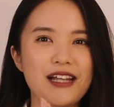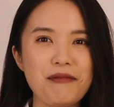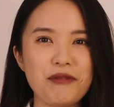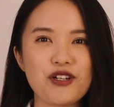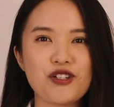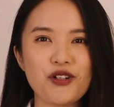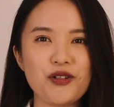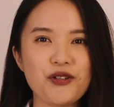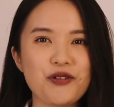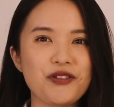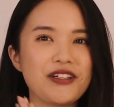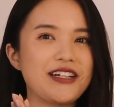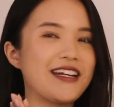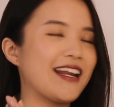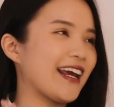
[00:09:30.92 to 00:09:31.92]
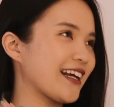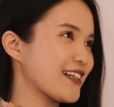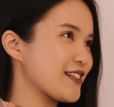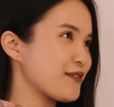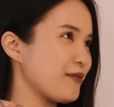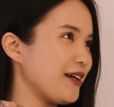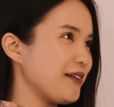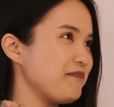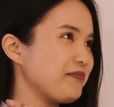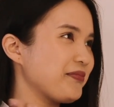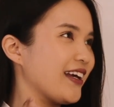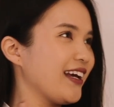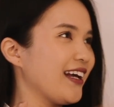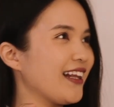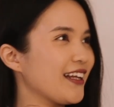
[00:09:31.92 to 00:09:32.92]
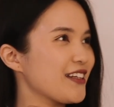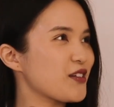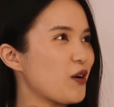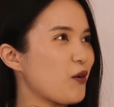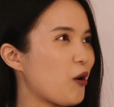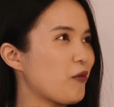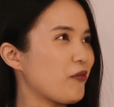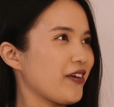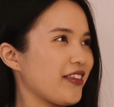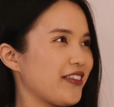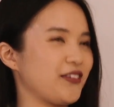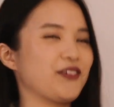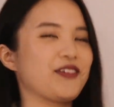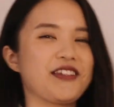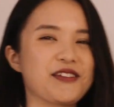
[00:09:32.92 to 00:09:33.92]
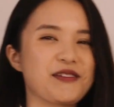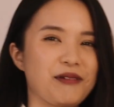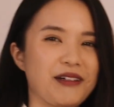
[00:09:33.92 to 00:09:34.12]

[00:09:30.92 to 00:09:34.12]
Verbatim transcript: let me show you the next one. Let's go over to this